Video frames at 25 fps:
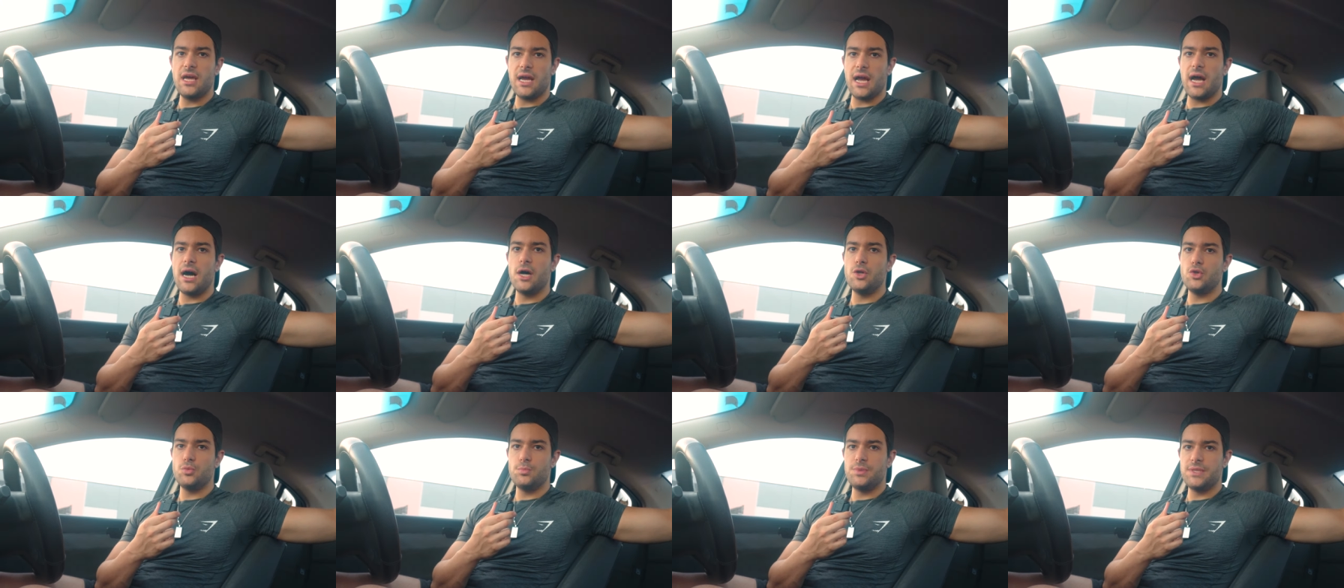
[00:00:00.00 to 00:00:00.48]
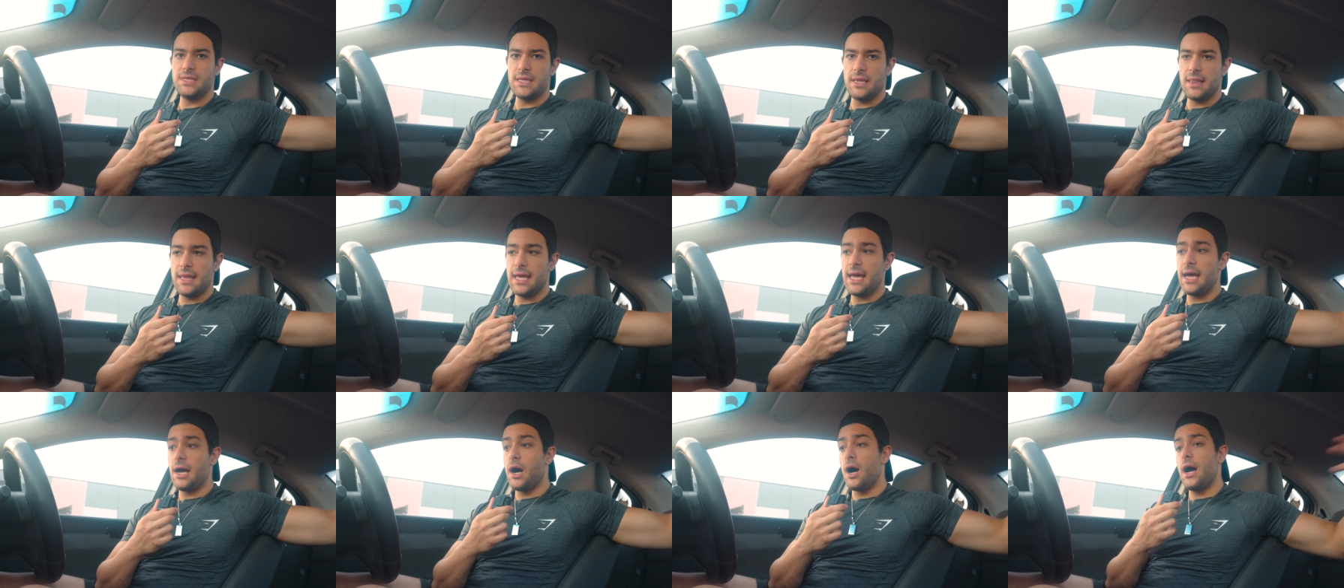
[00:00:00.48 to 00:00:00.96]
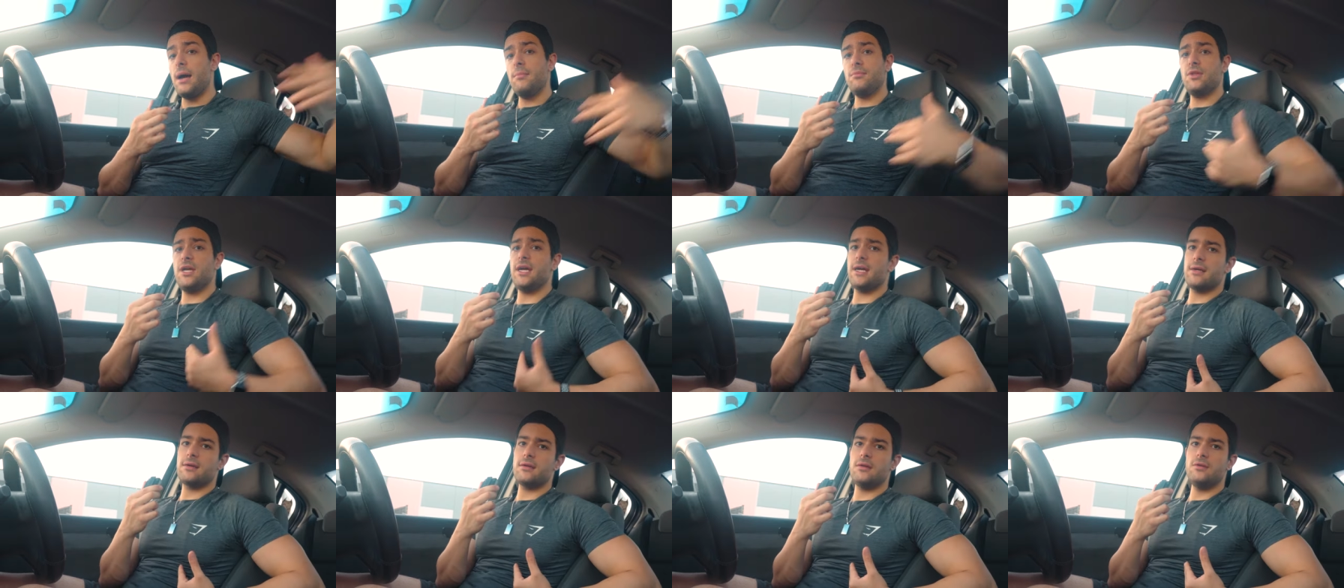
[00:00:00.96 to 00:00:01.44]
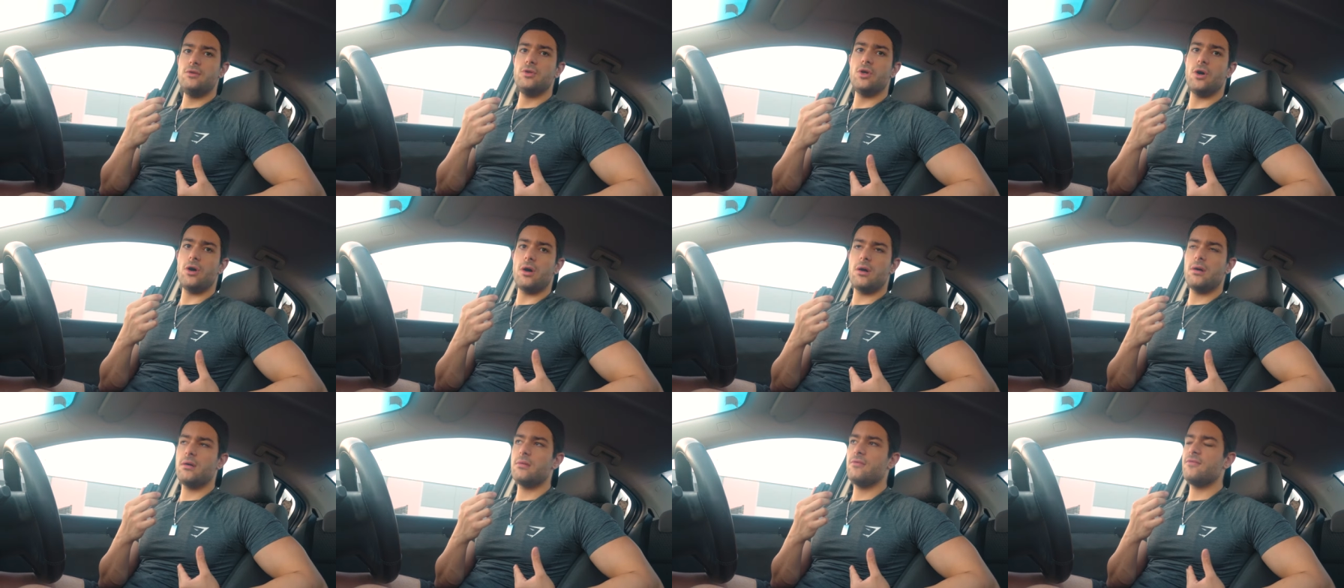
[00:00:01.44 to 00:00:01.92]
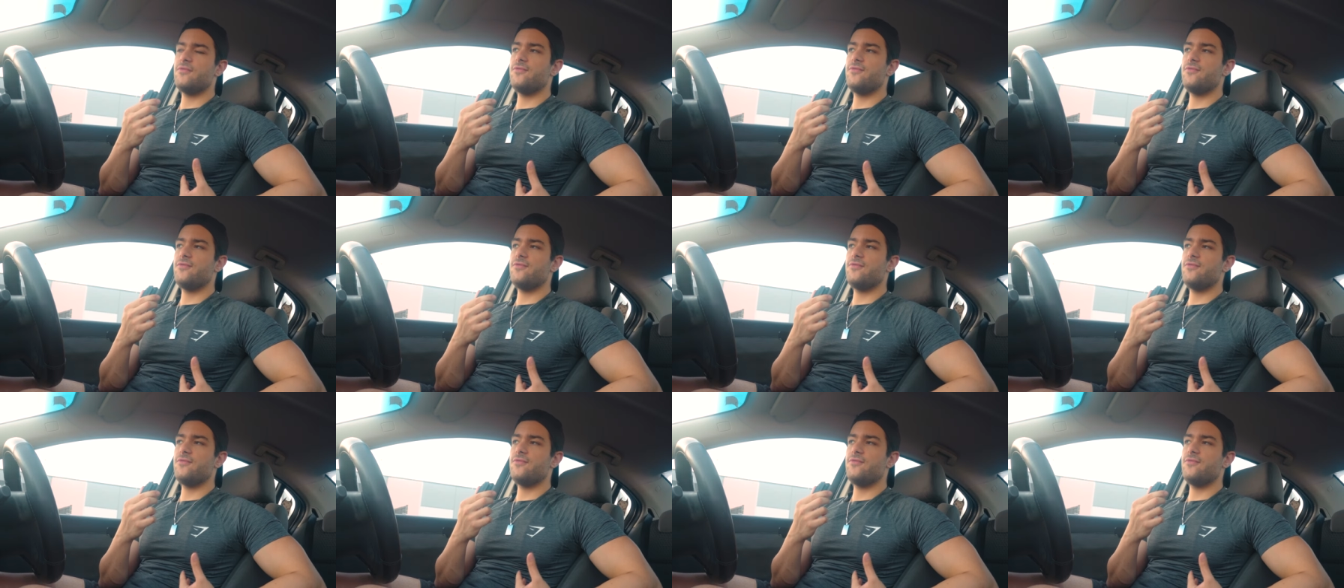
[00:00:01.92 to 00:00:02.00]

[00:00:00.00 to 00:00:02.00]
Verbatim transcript: like 100% there i'm I'm like not